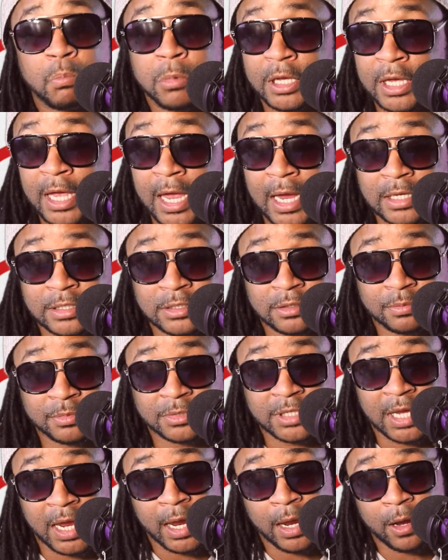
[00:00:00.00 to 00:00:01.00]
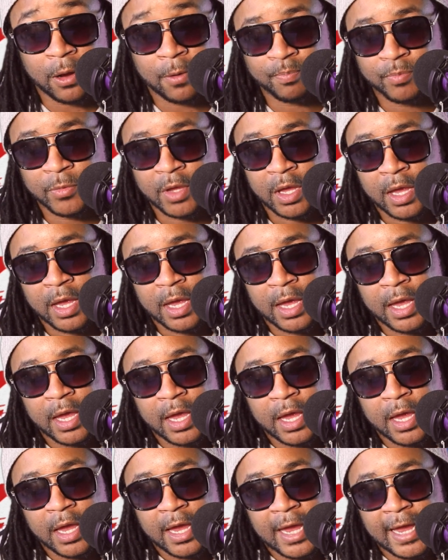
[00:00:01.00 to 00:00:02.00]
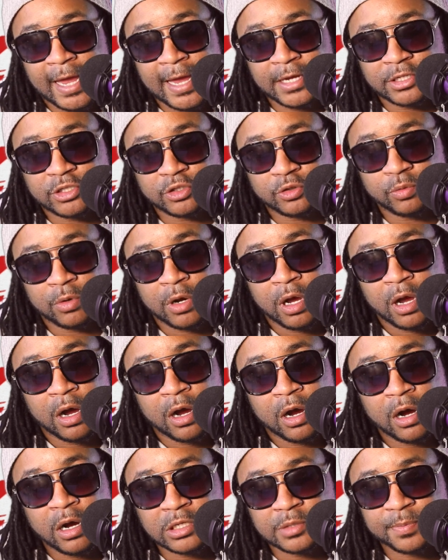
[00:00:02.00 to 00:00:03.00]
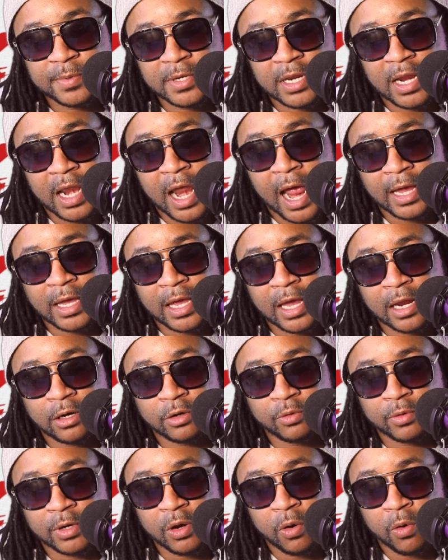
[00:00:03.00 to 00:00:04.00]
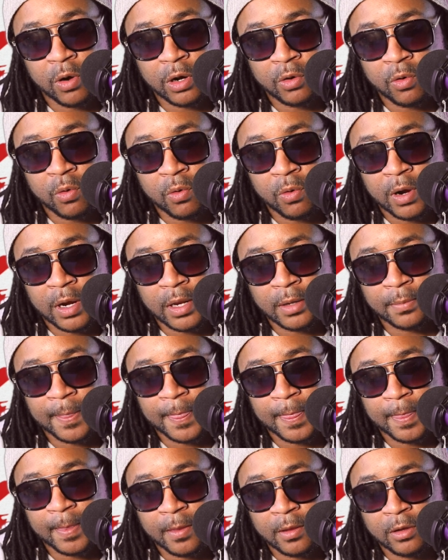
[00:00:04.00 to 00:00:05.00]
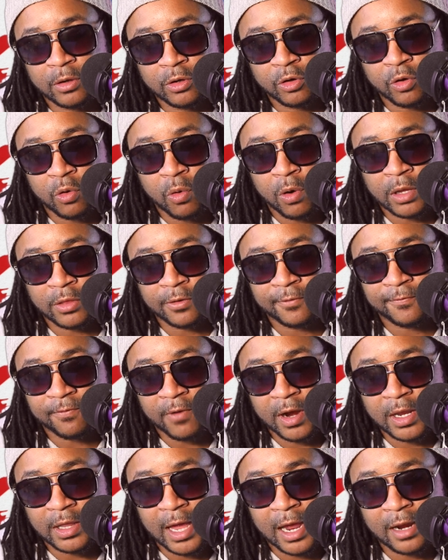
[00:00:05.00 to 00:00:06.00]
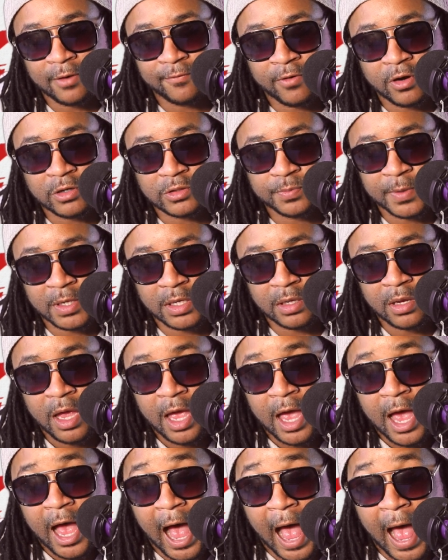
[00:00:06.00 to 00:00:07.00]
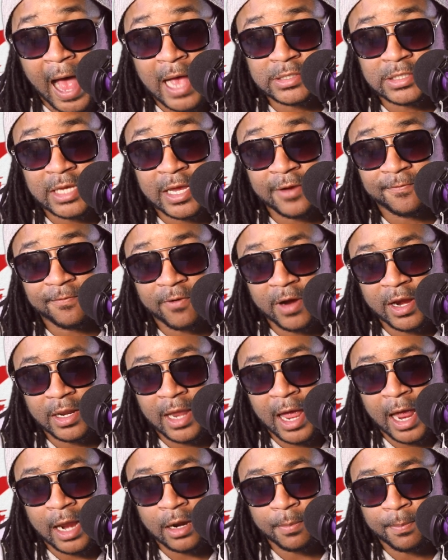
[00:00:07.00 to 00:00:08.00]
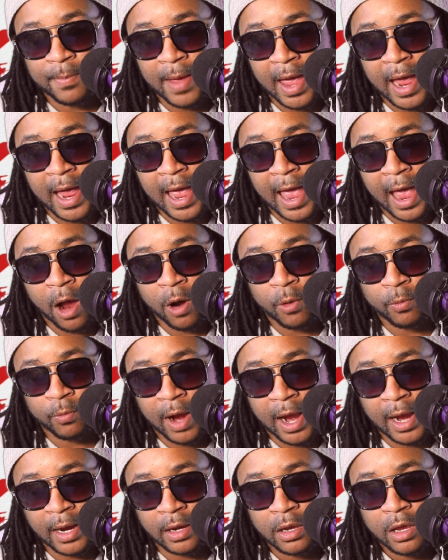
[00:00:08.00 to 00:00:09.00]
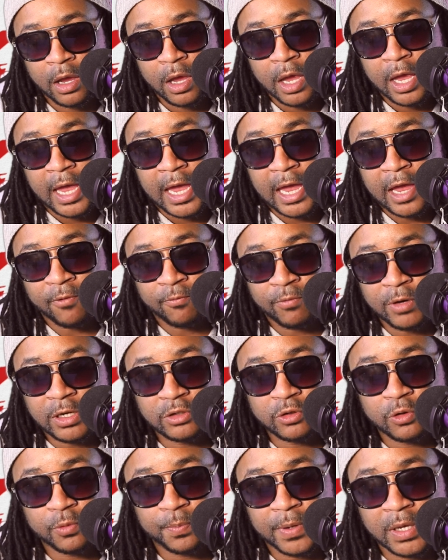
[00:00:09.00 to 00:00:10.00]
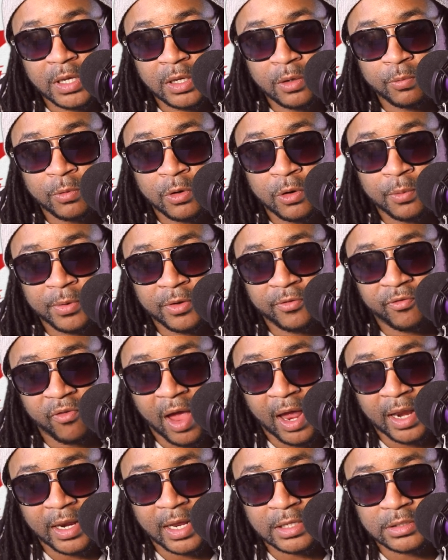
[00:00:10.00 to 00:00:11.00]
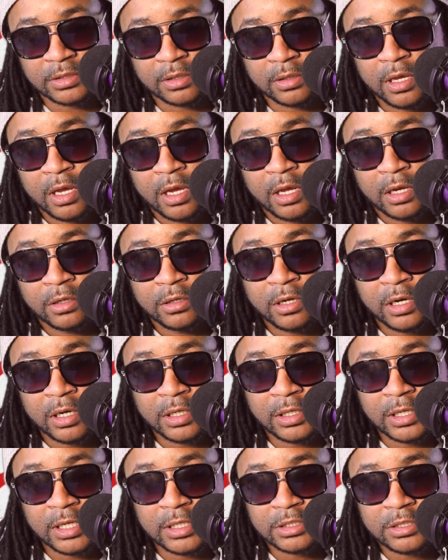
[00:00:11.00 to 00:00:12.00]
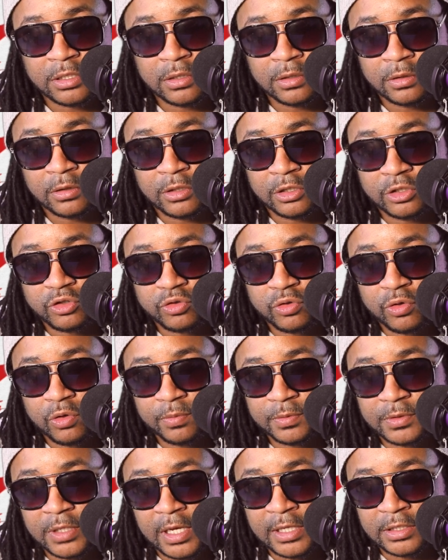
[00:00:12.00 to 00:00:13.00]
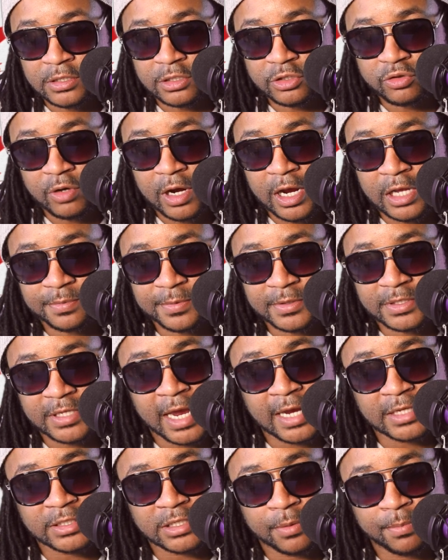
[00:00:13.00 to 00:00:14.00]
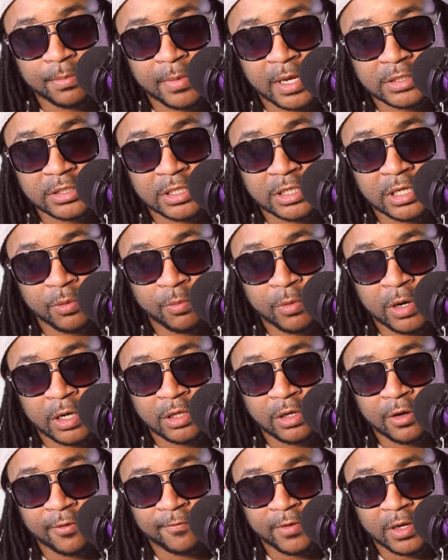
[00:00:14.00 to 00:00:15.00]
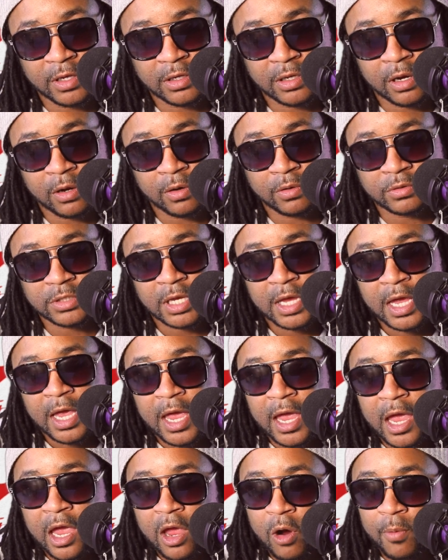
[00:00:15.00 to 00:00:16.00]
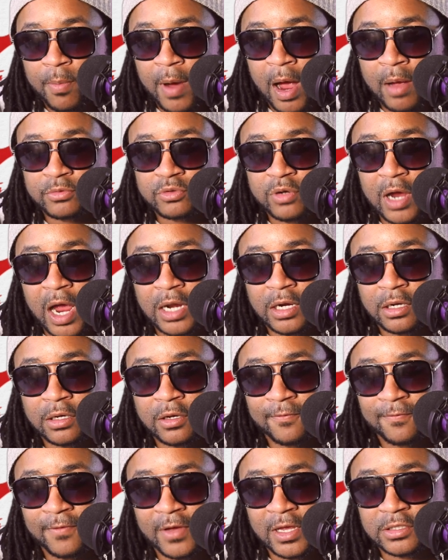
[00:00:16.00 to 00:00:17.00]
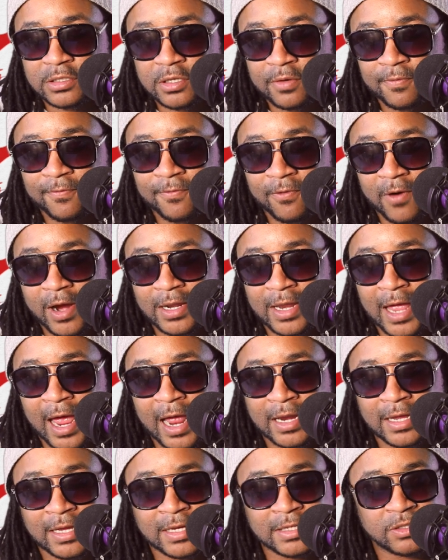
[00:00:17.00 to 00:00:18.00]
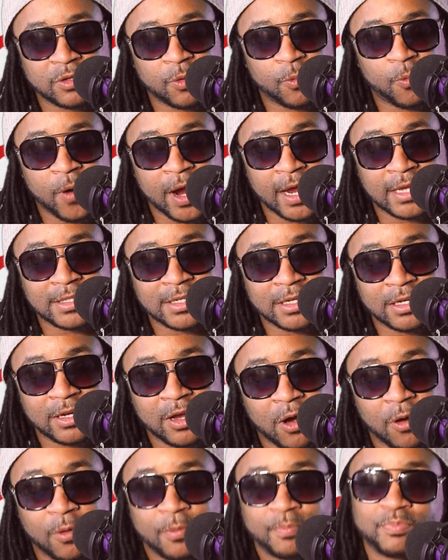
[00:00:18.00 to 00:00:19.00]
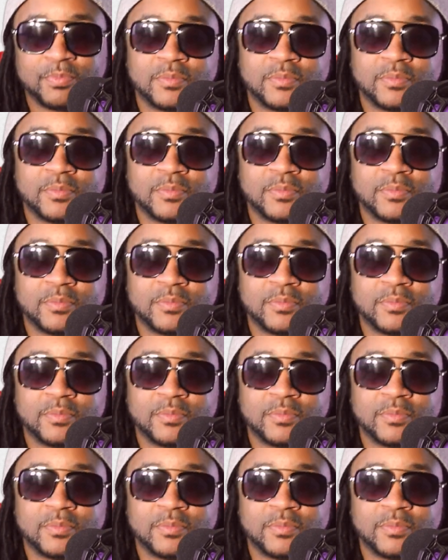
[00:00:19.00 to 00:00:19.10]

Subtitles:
Kicking some tail. Issue, husband and I can't agree on going the Freightliner versus Pete. I say Freightliner, buy outright. If we do Pete, we'll be financed. Looking into the troops into transportation mentioned in one of your videos. Help, I'm trying to convince him Freightliner is the way to go.